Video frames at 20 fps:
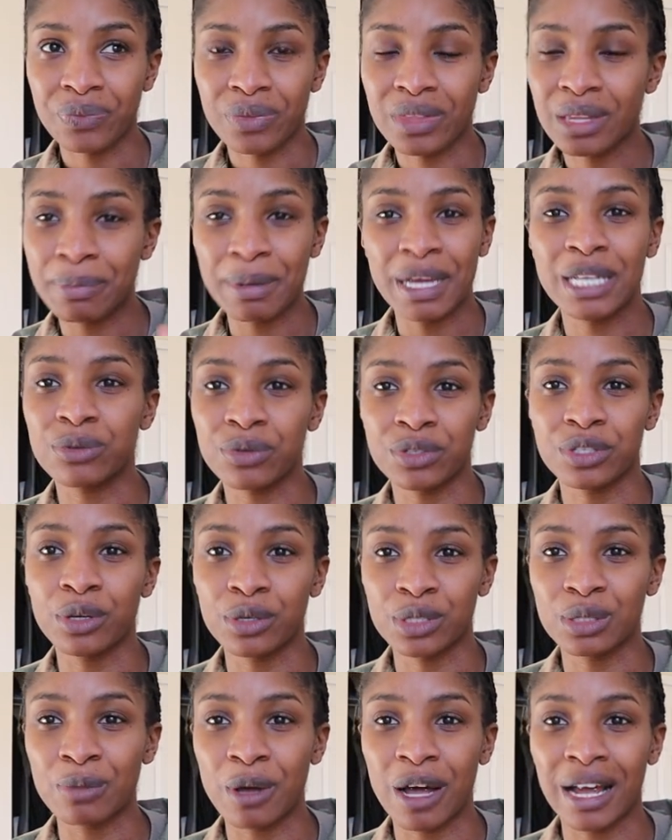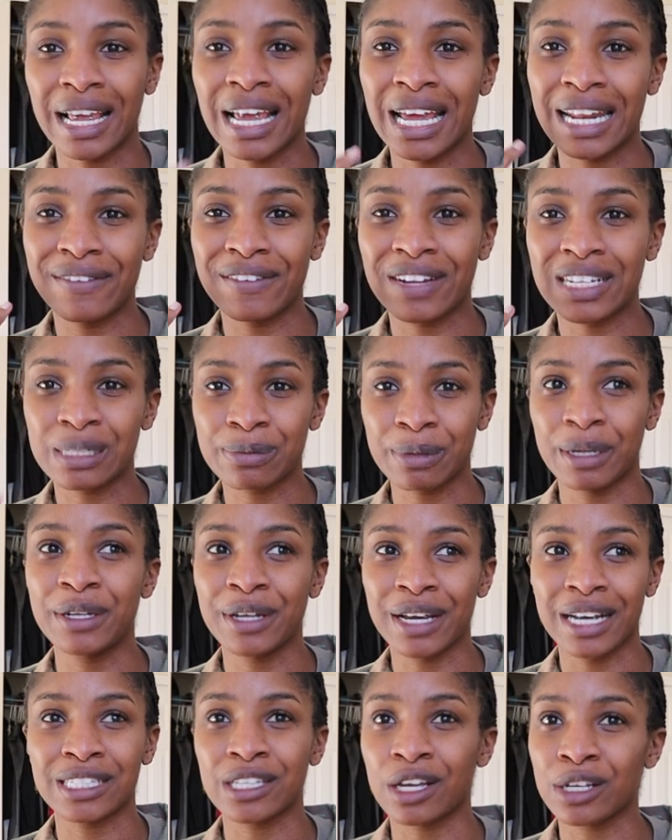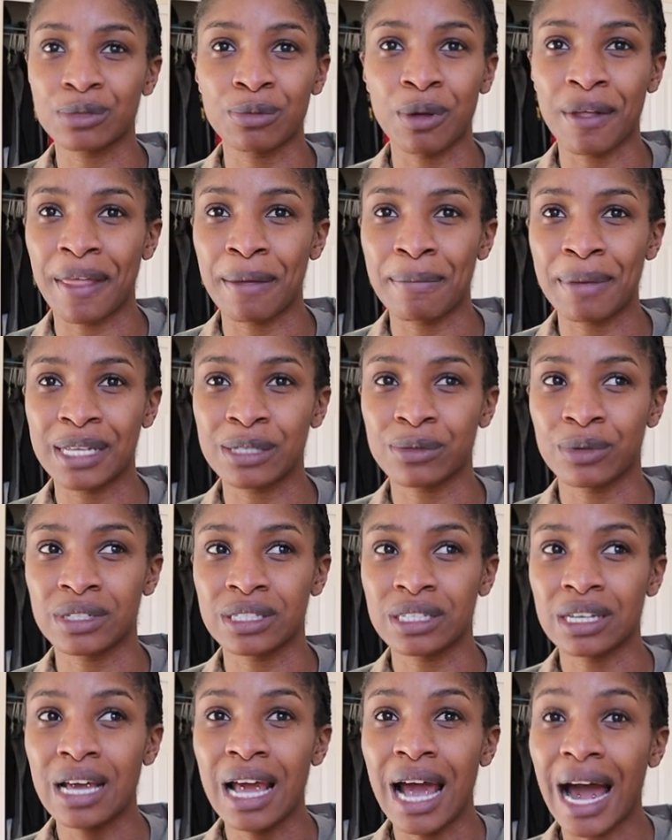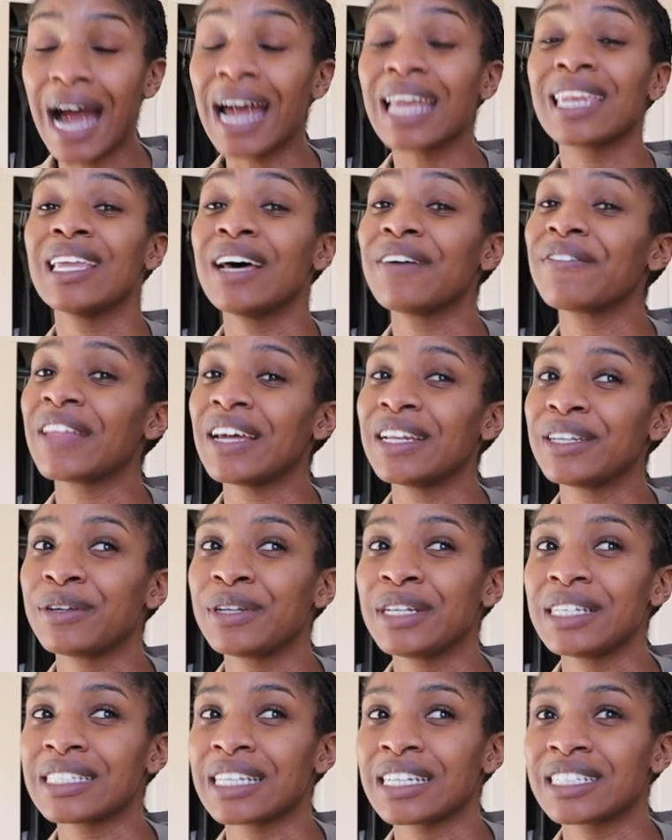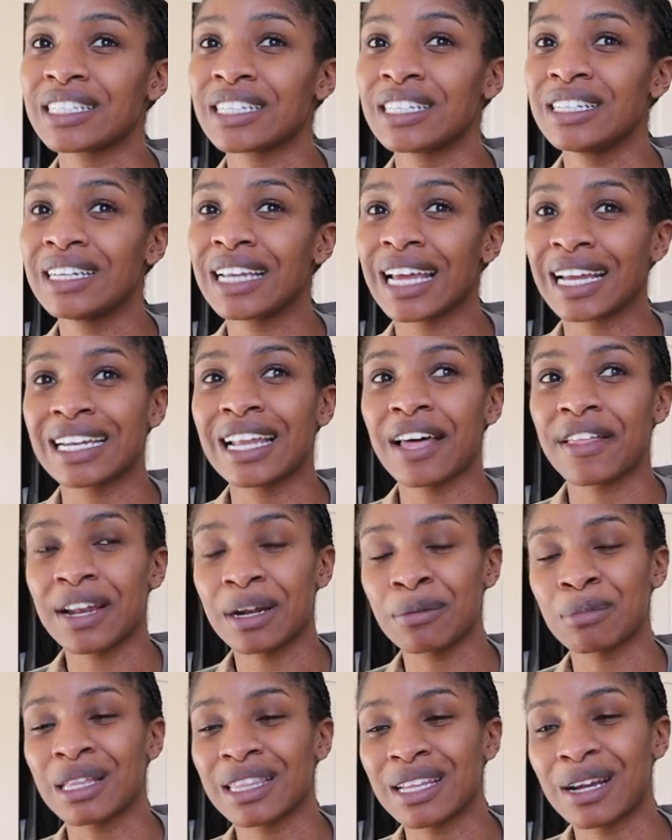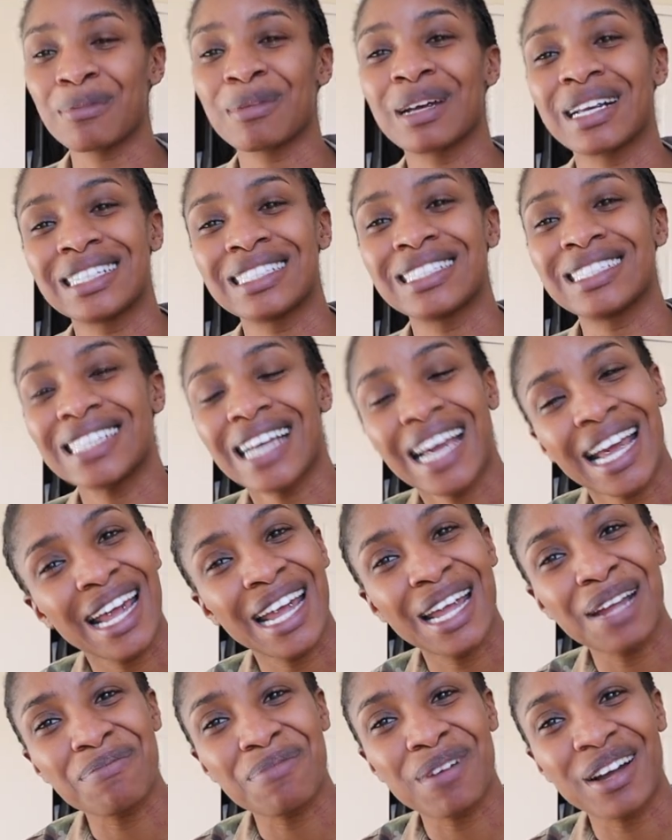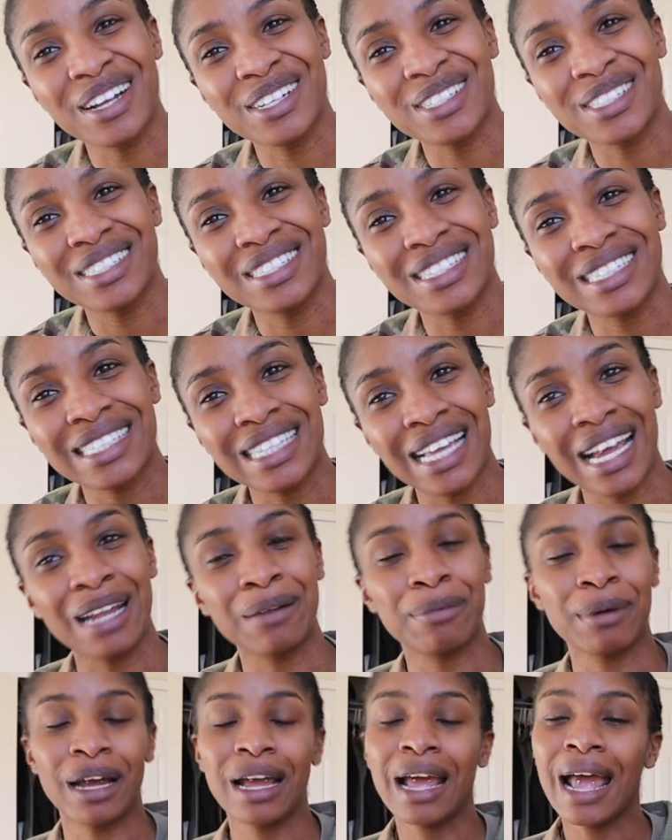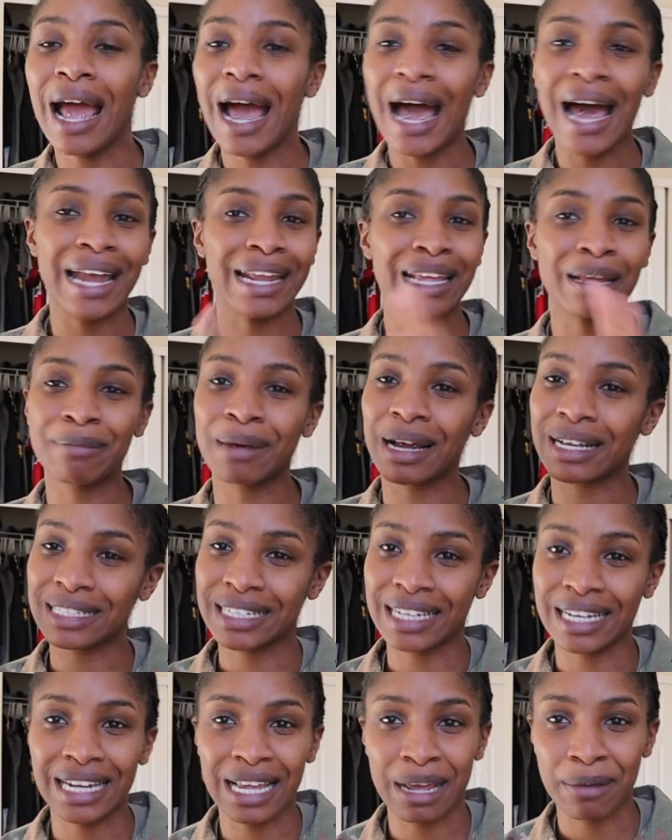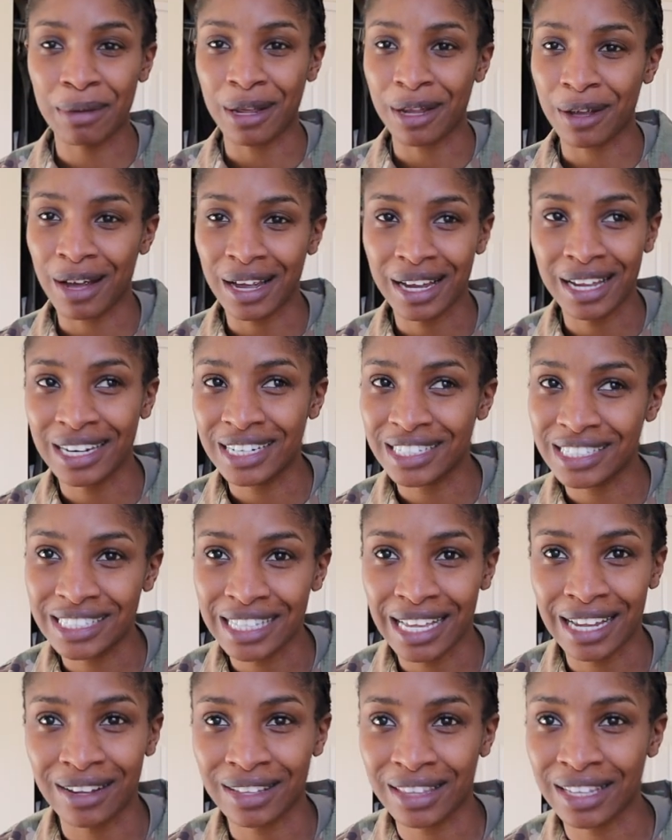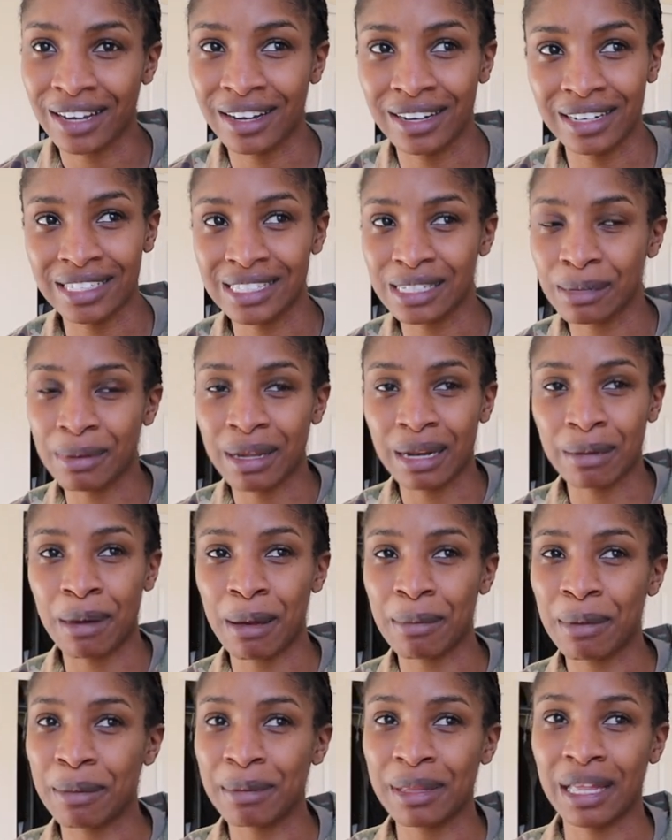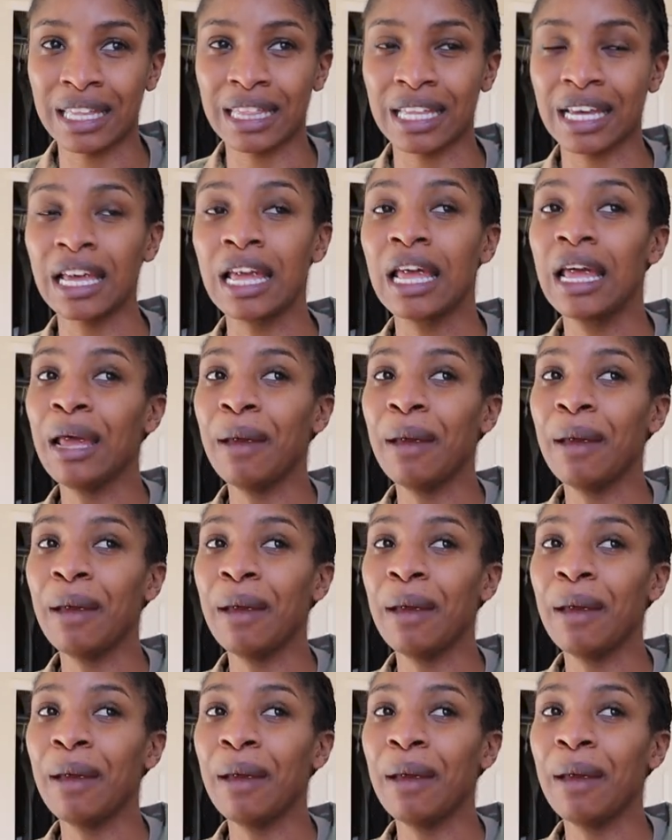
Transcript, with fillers: the base was so small. I can't even explain to you guys how small that base was. I love that duty station. Like now that I'm not there, I'm like, dang, bro, you should have just stayed. But I had to come back to get Damien, y'all. I couldn't just stayed out there and just abandoned my baby like that.